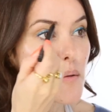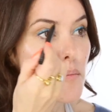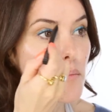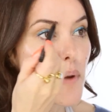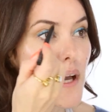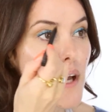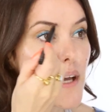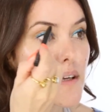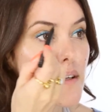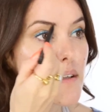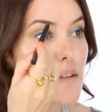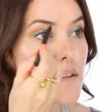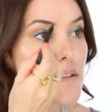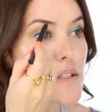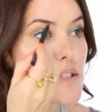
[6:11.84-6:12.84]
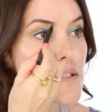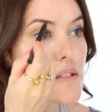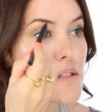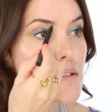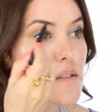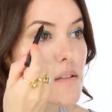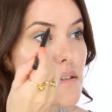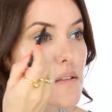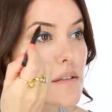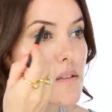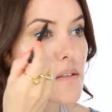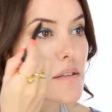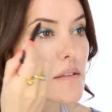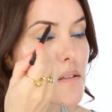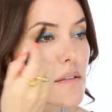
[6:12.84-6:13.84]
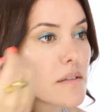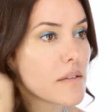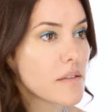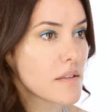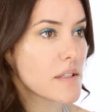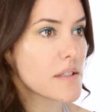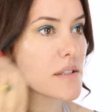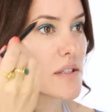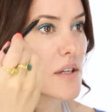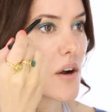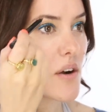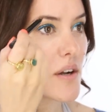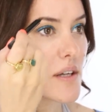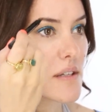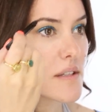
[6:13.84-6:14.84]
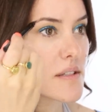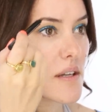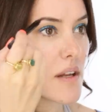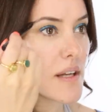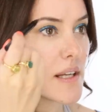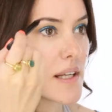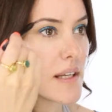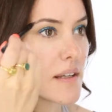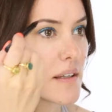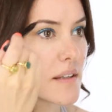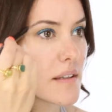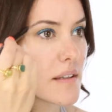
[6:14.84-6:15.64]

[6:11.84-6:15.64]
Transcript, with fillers: pen and just, just darken slightly.